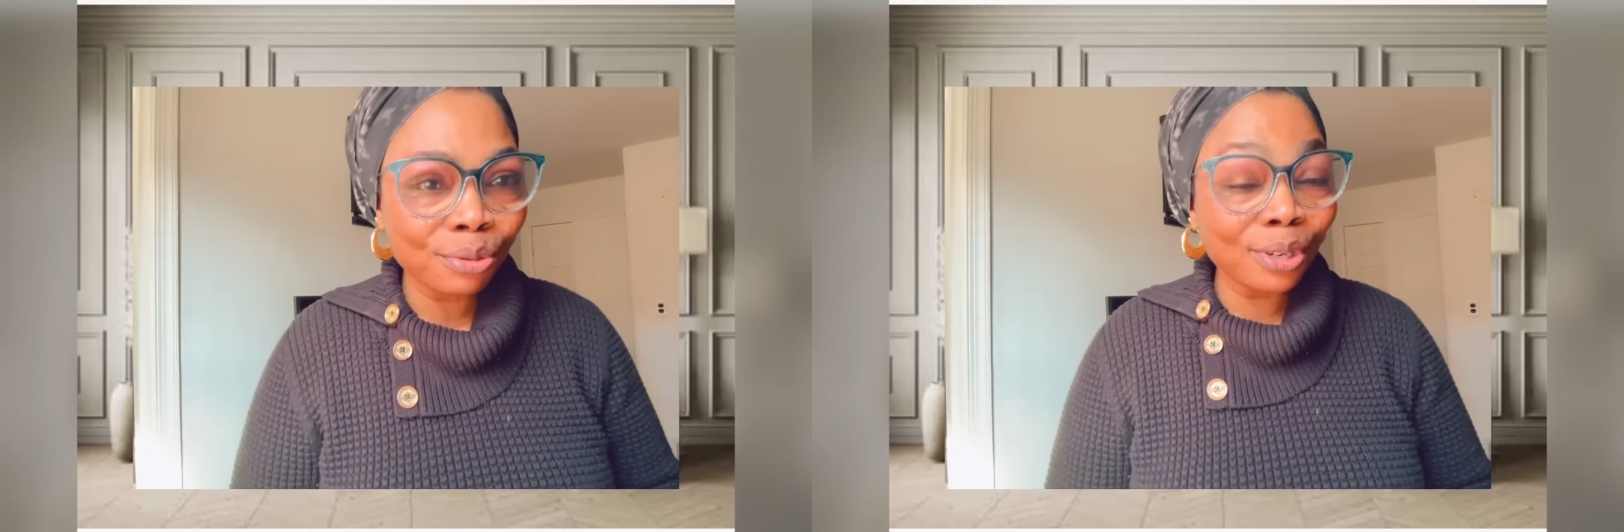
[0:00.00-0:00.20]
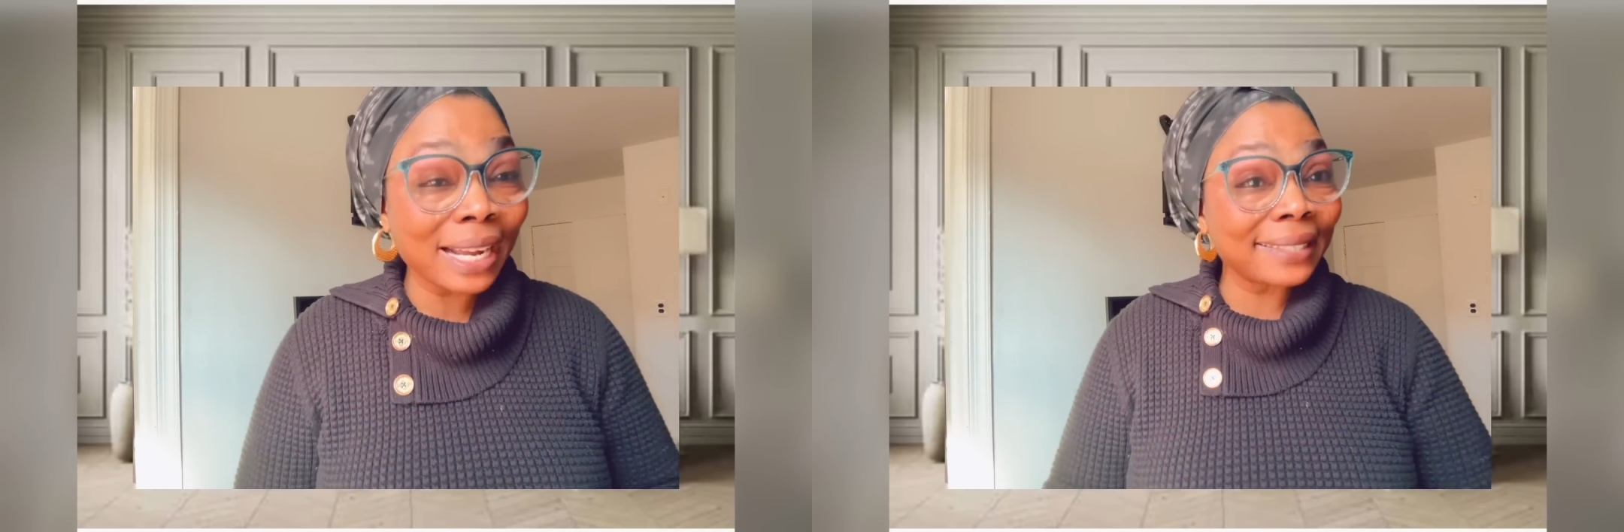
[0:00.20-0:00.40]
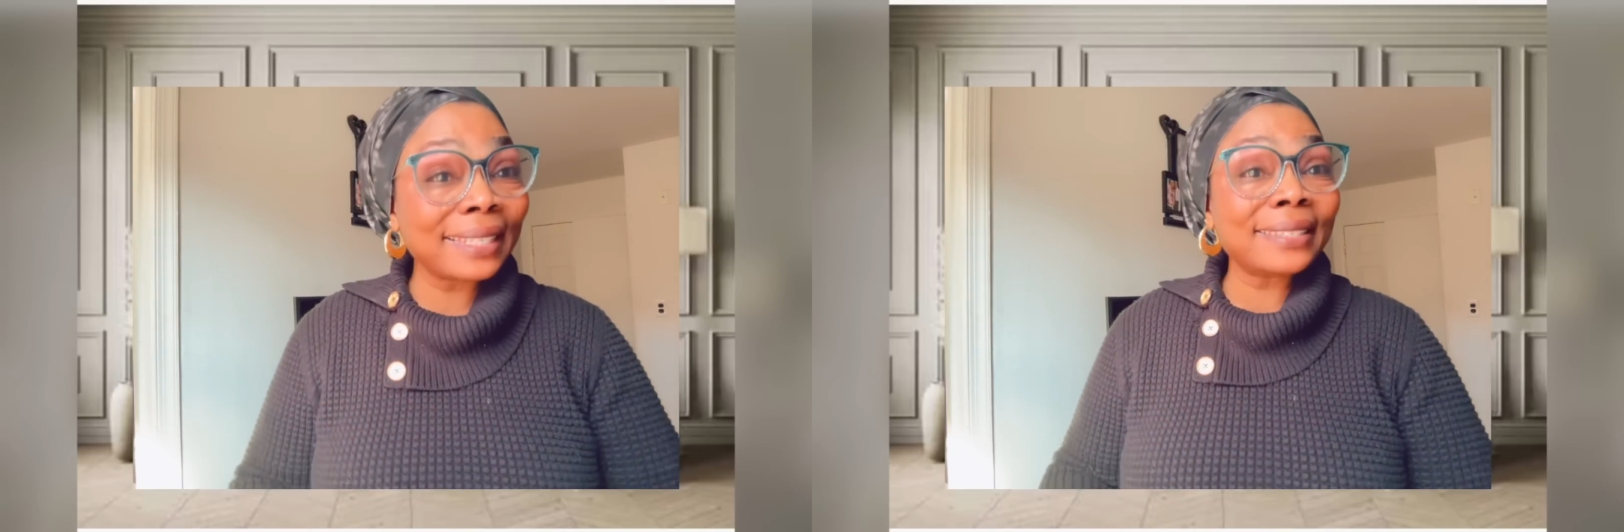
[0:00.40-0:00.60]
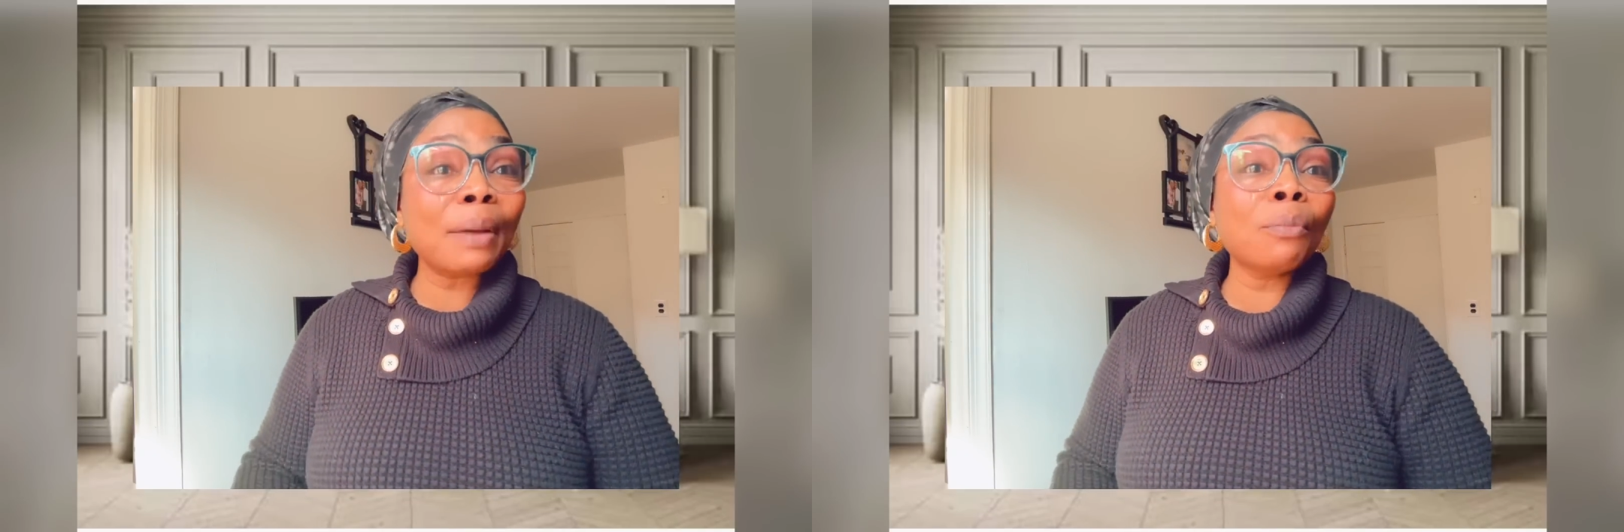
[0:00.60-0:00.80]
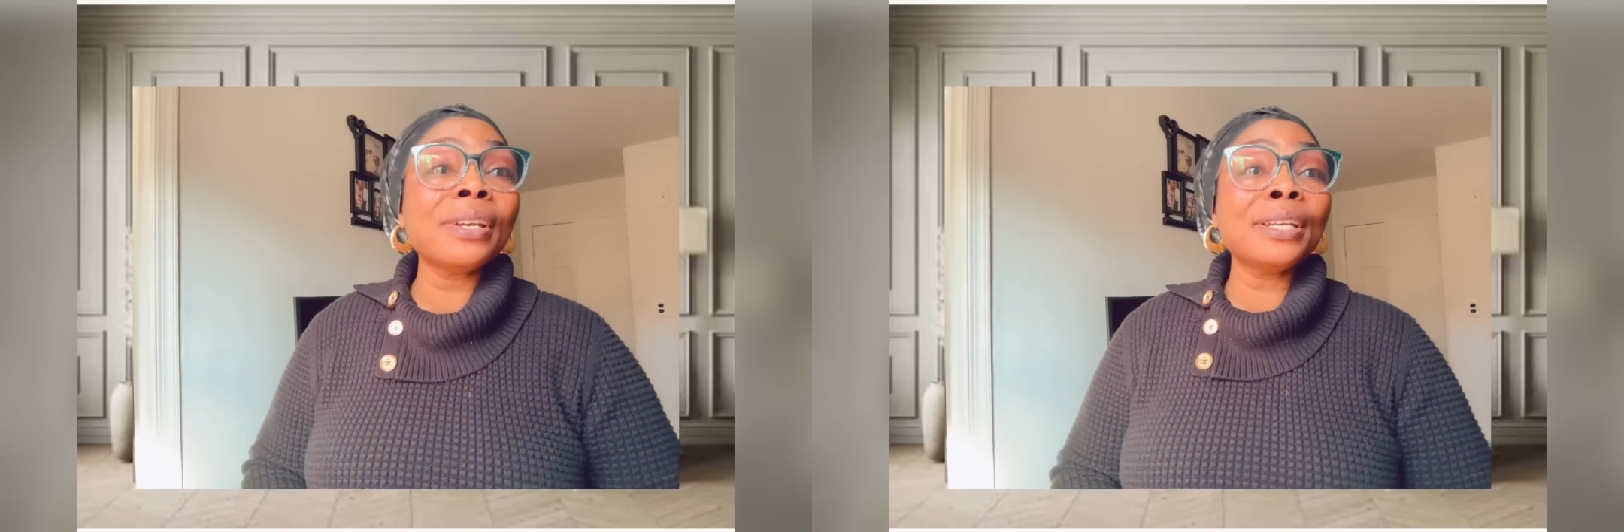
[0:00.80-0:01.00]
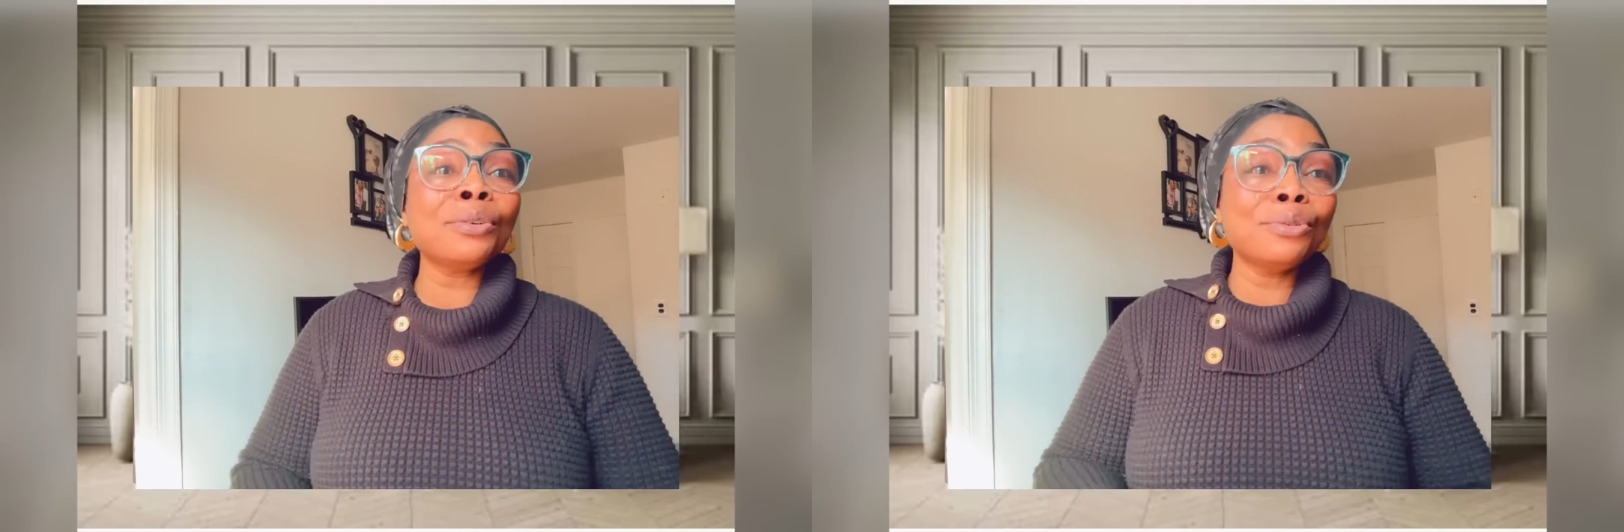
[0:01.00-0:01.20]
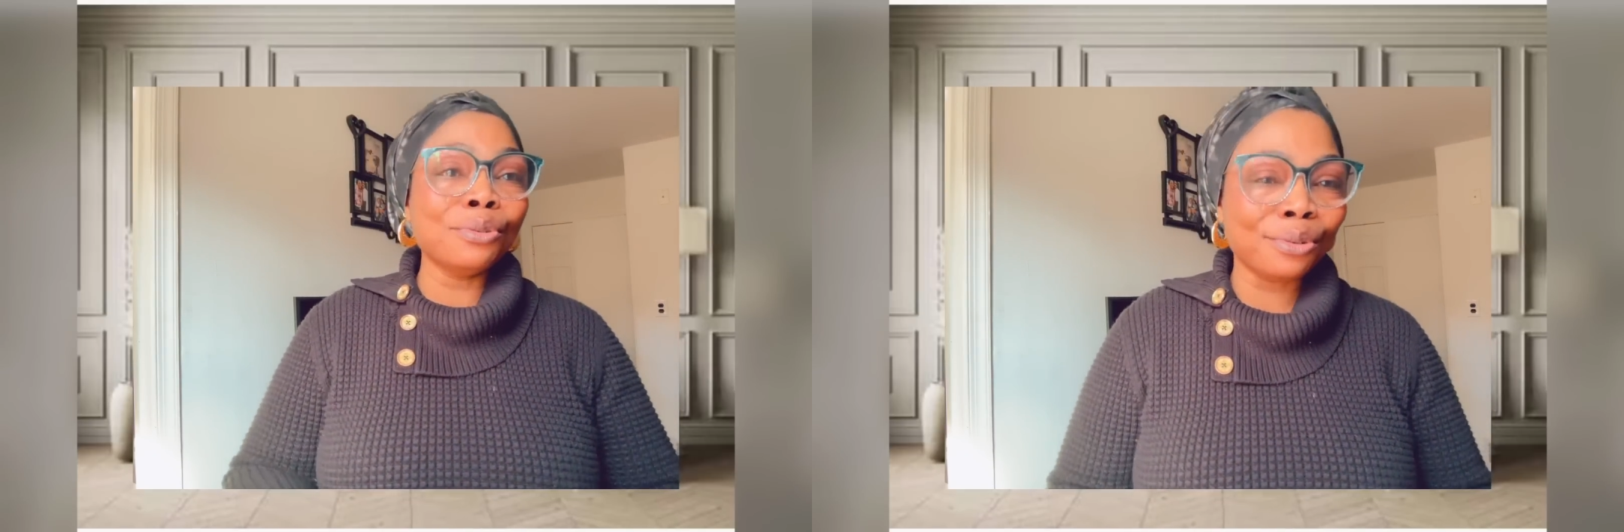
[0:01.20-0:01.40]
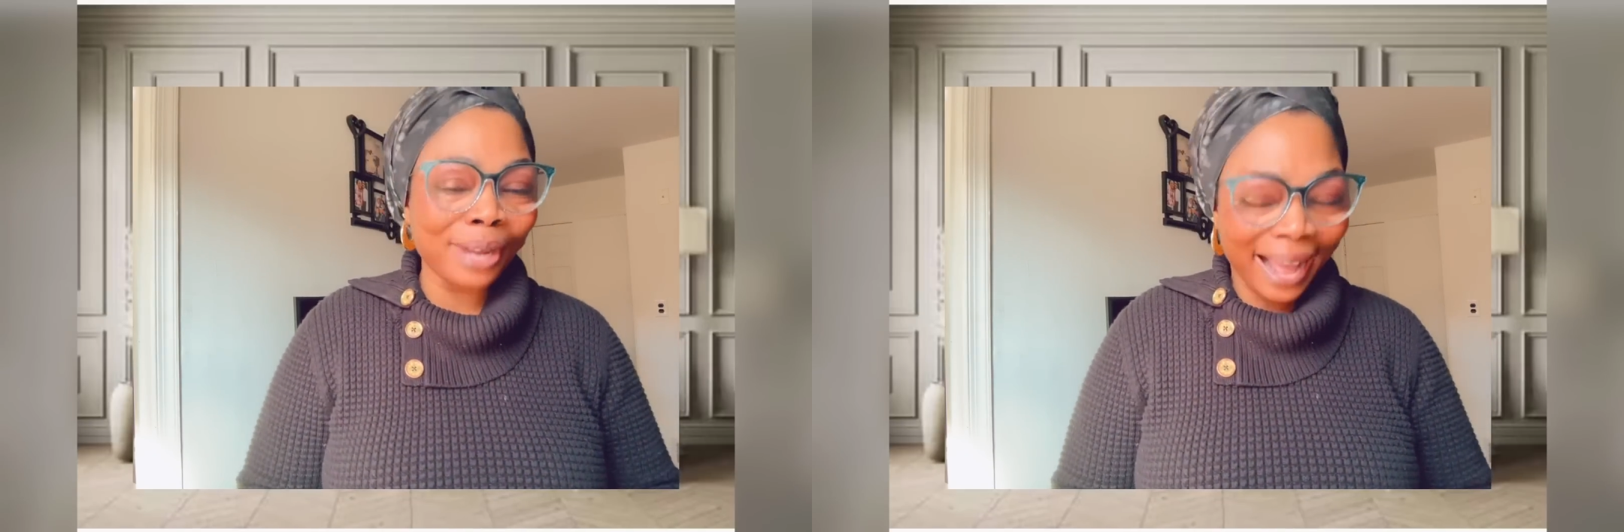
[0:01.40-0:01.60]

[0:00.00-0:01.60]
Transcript: You can see say money good.